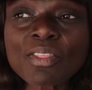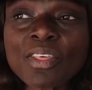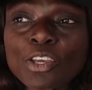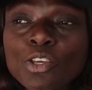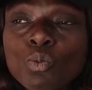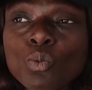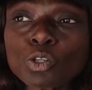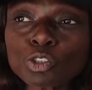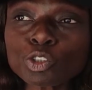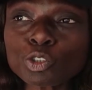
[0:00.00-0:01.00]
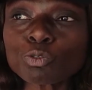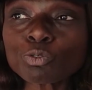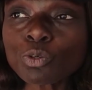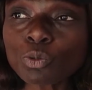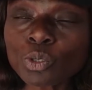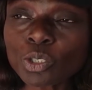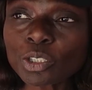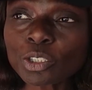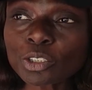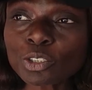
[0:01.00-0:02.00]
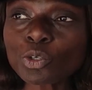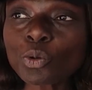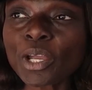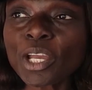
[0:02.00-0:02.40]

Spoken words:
that you want to focus your